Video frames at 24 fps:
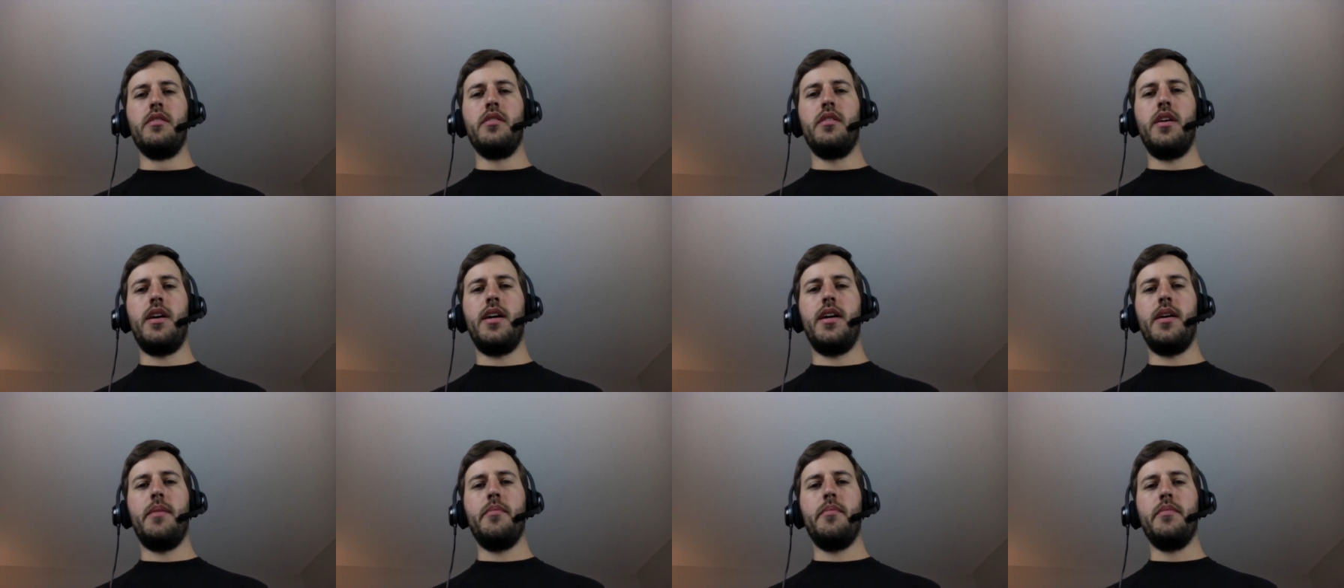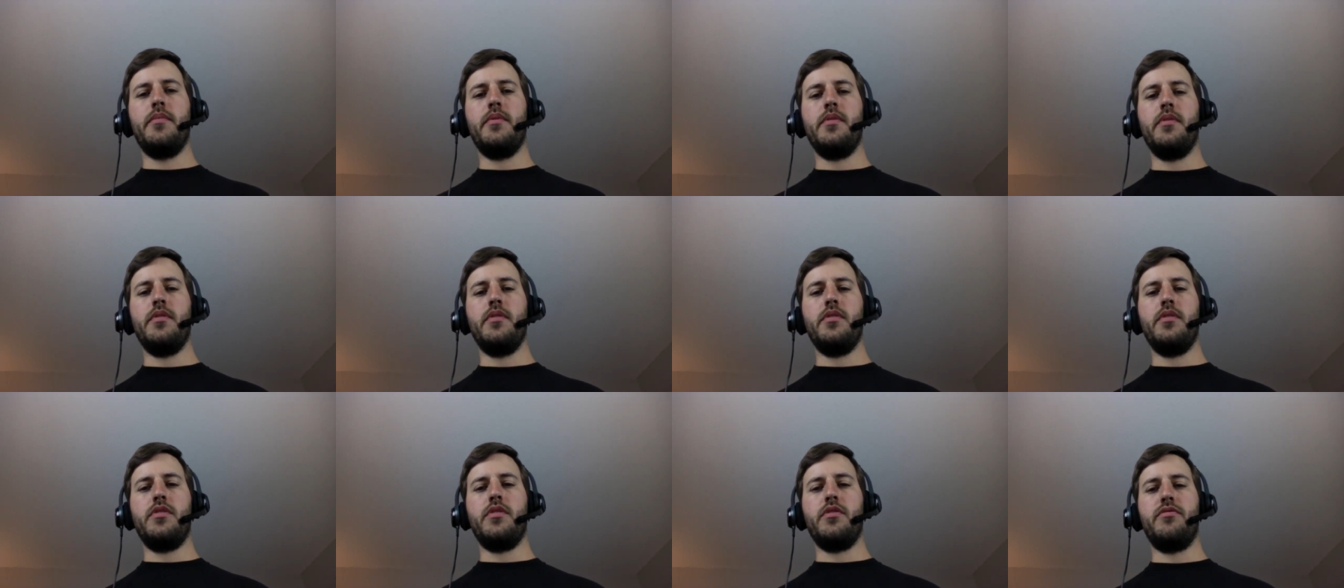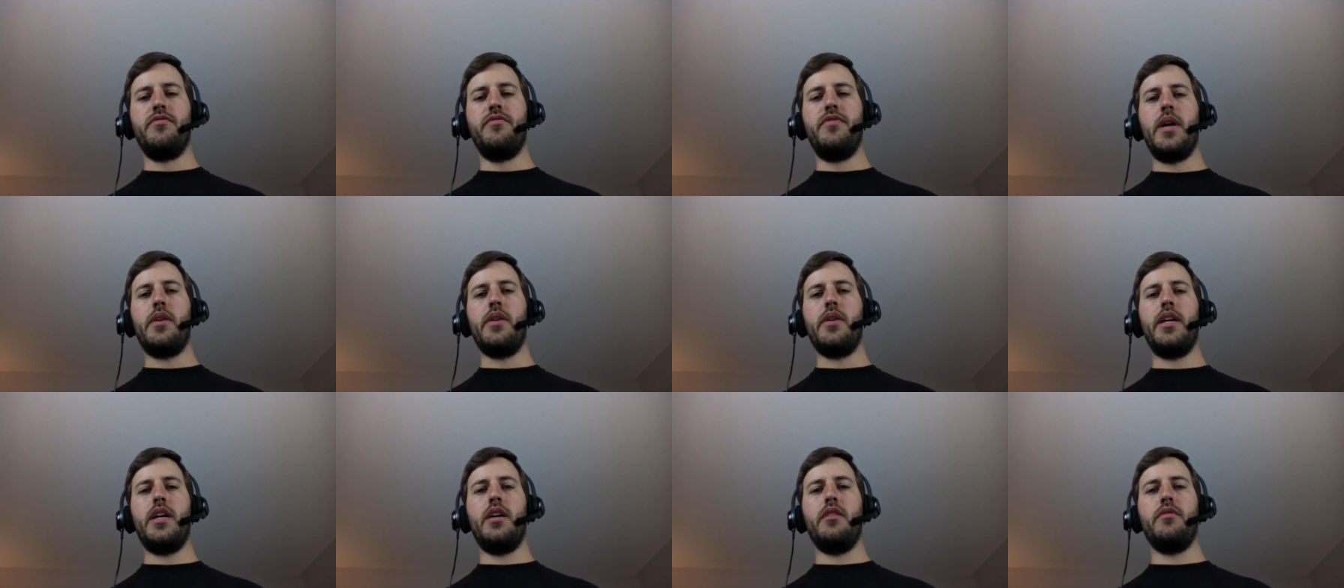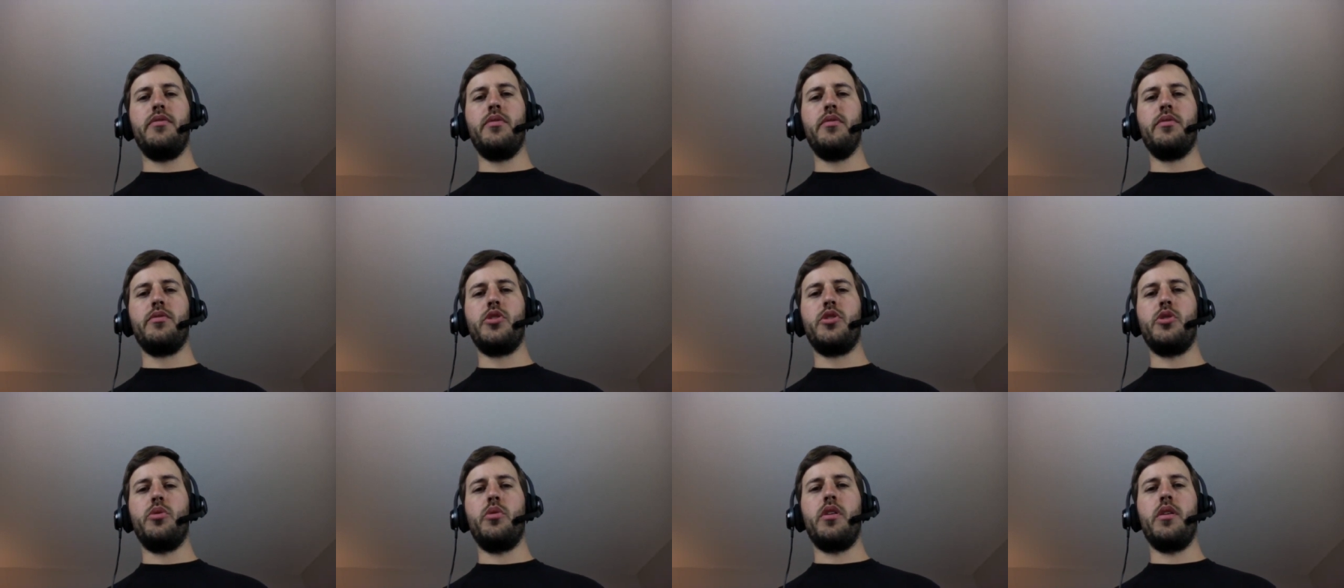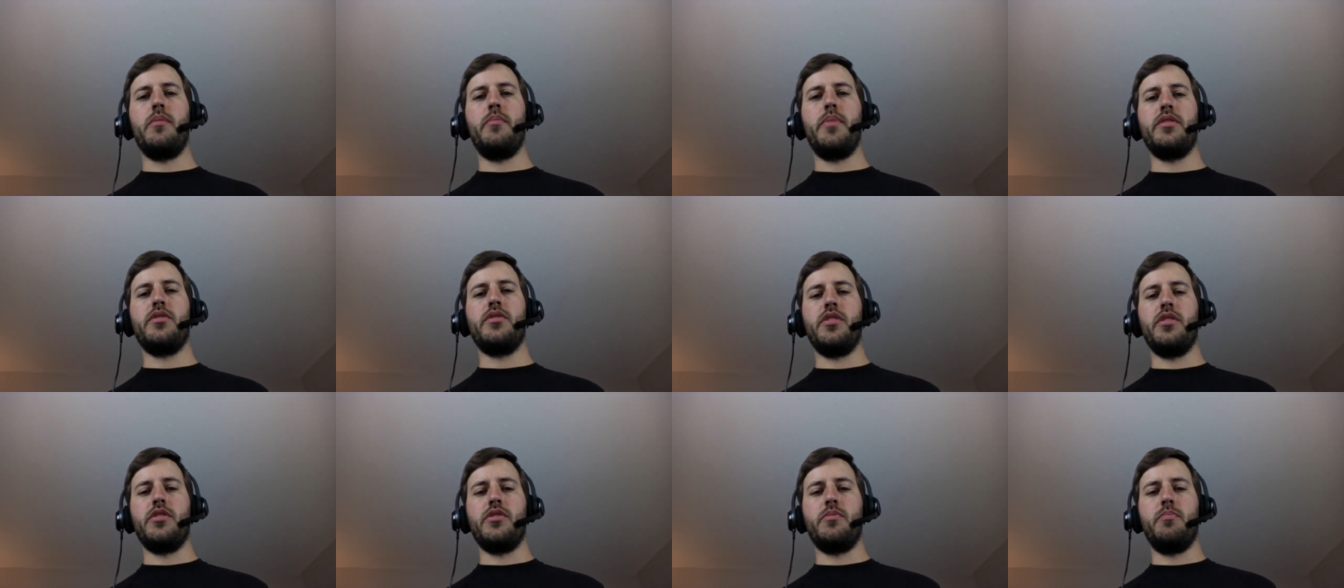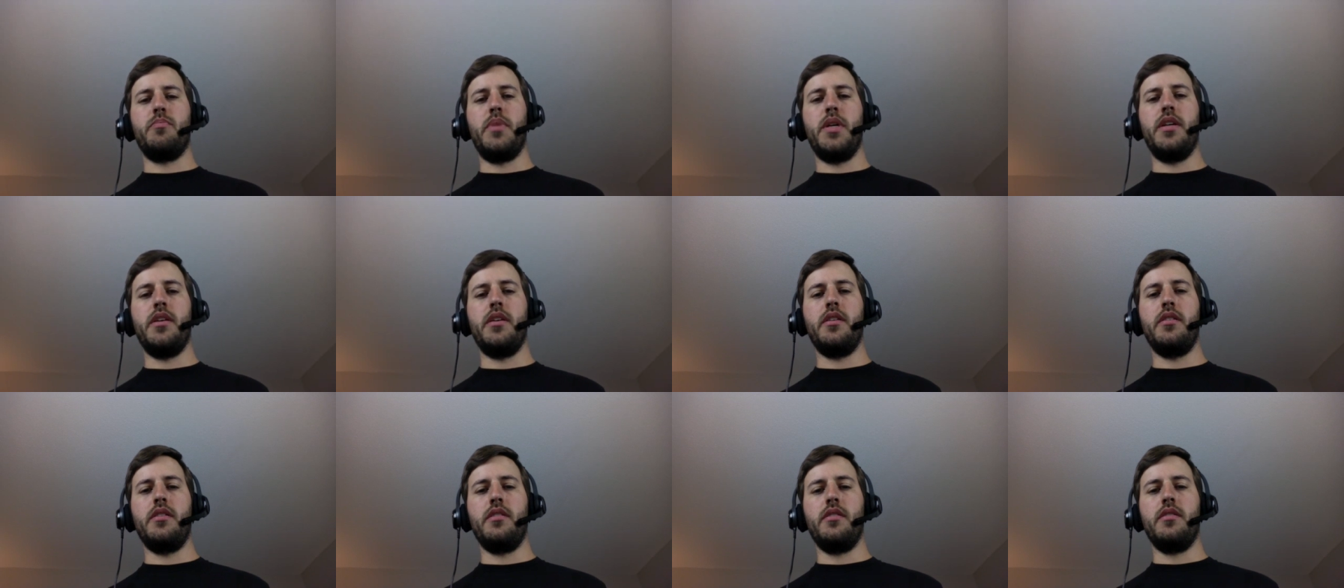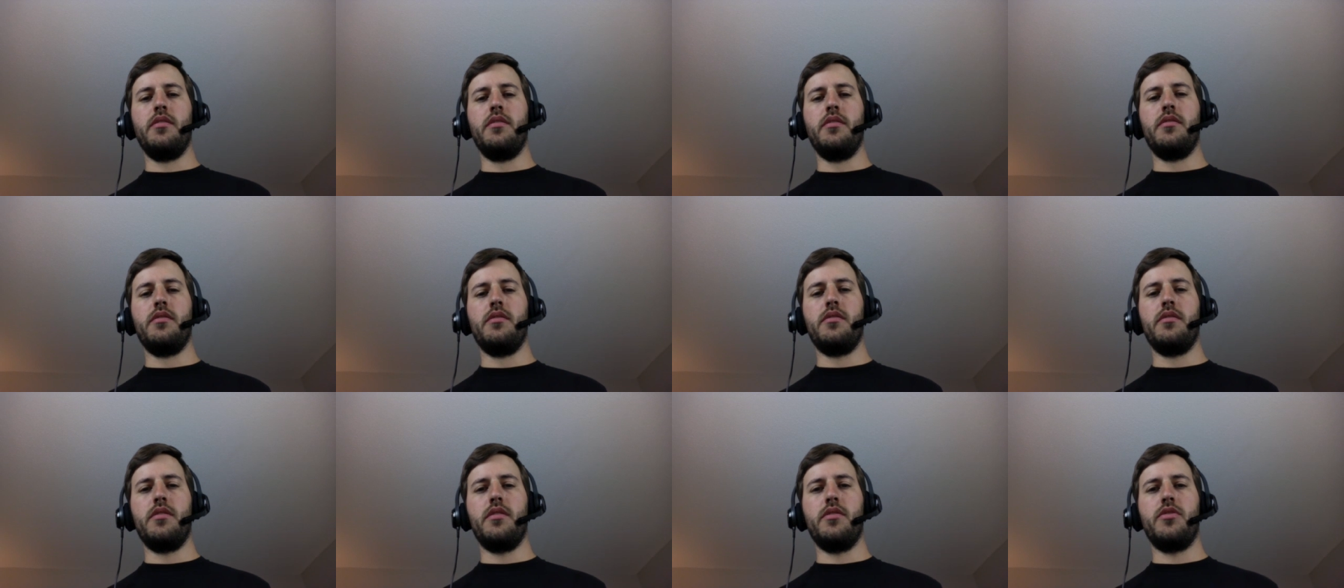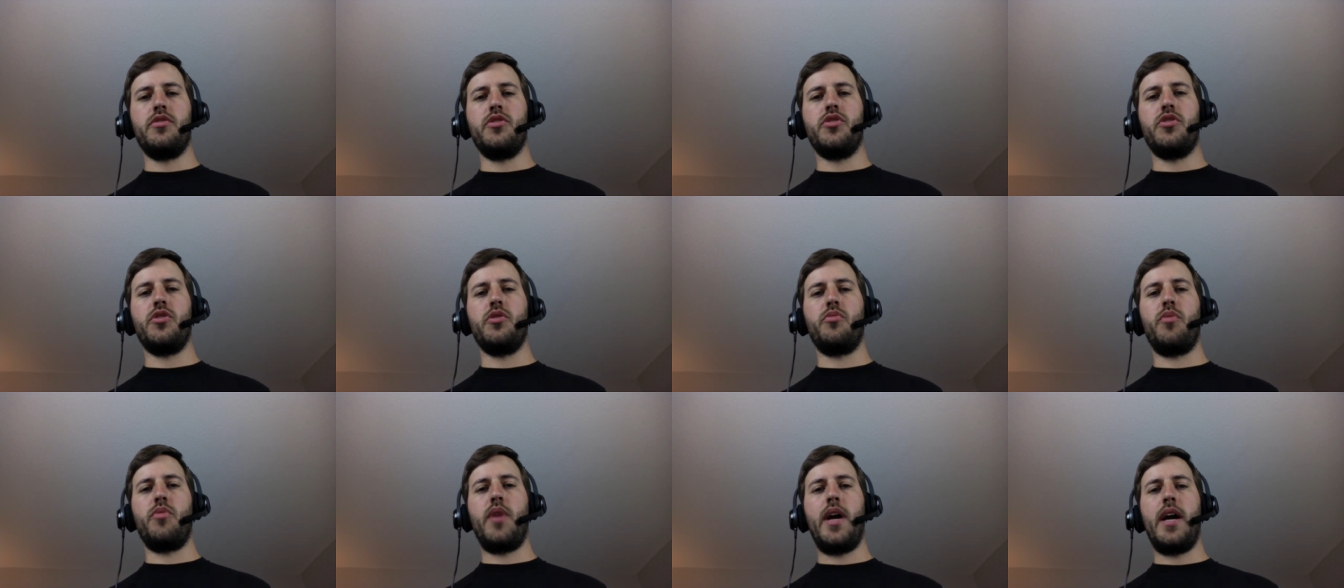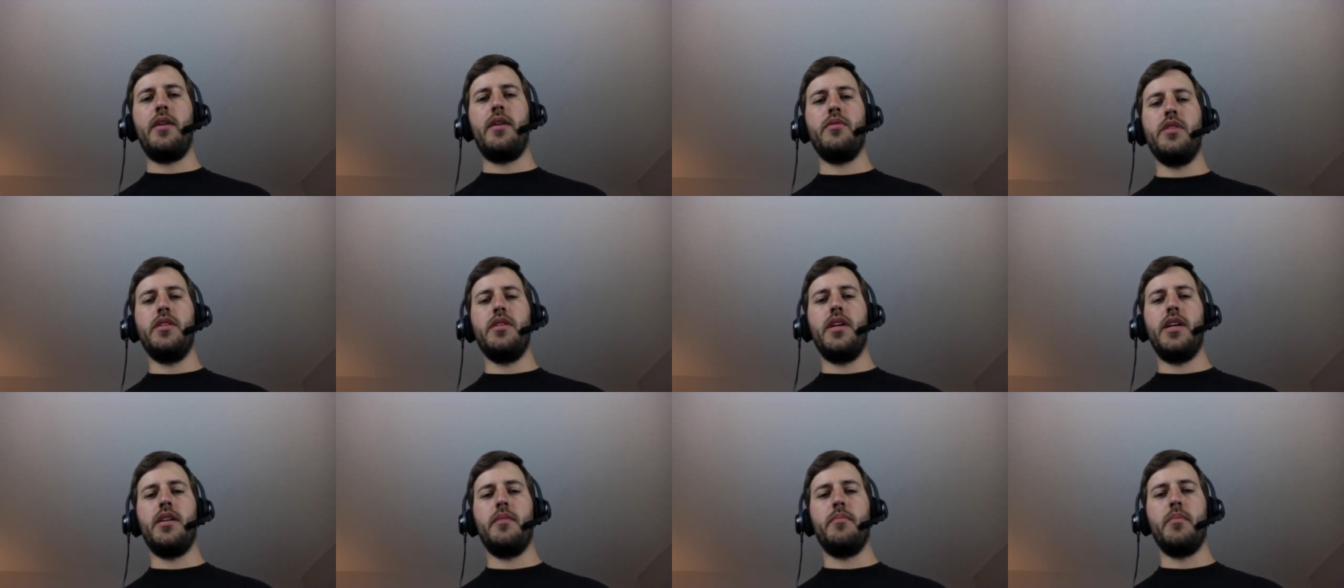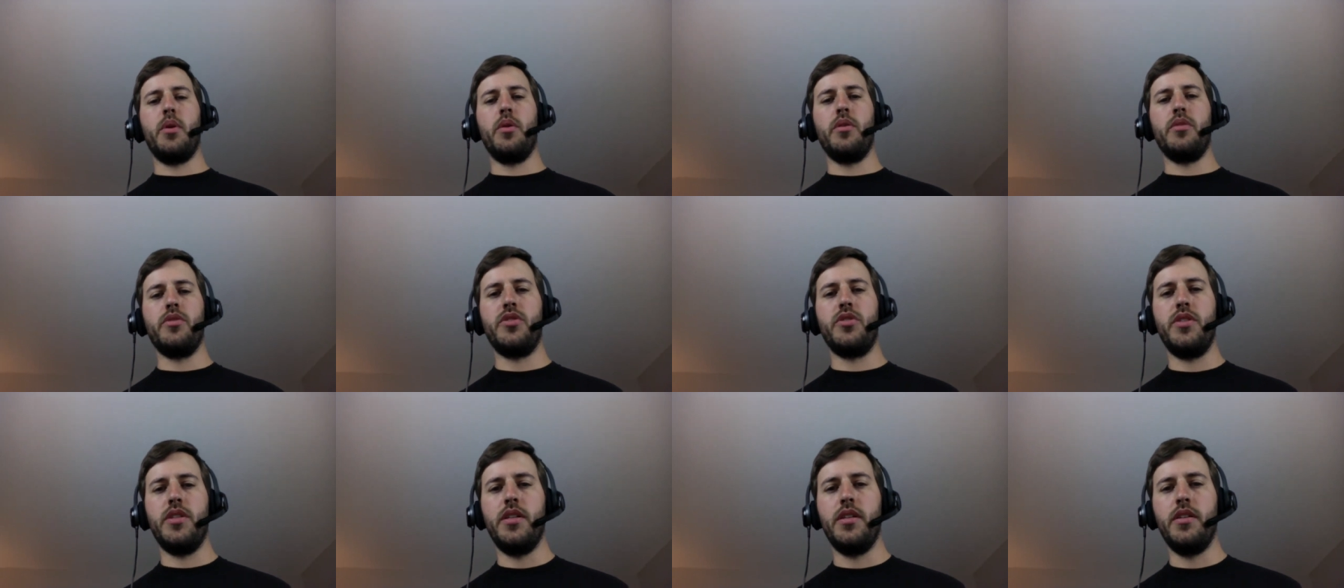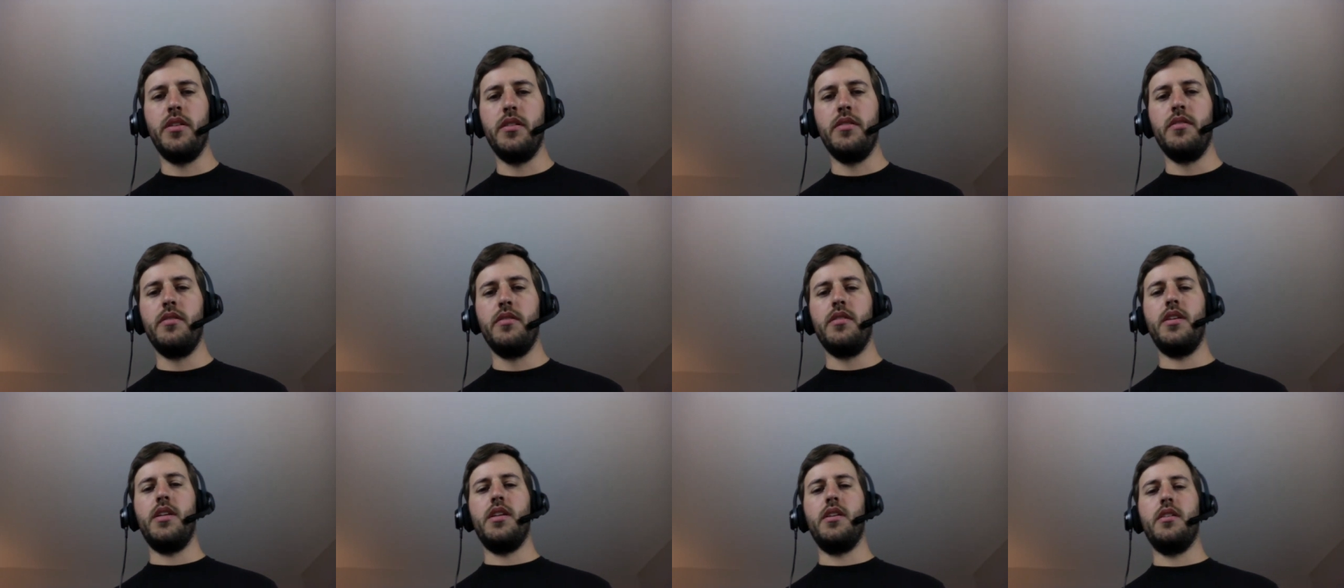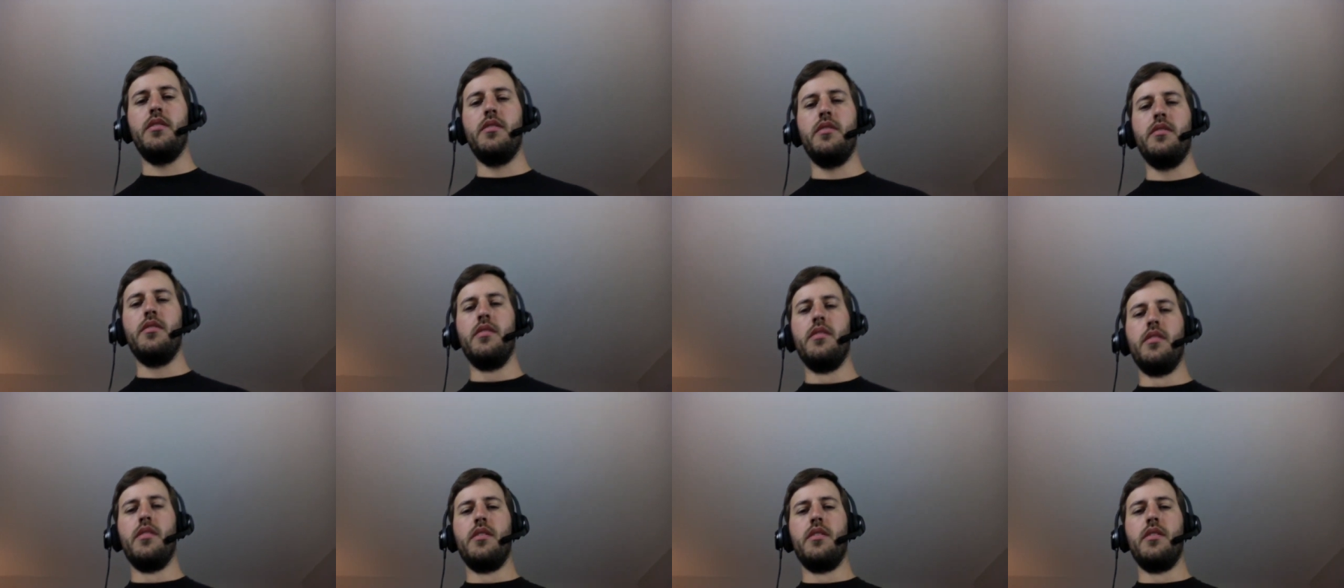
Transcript: um, just very helpful to our business being surrounded and immersed in in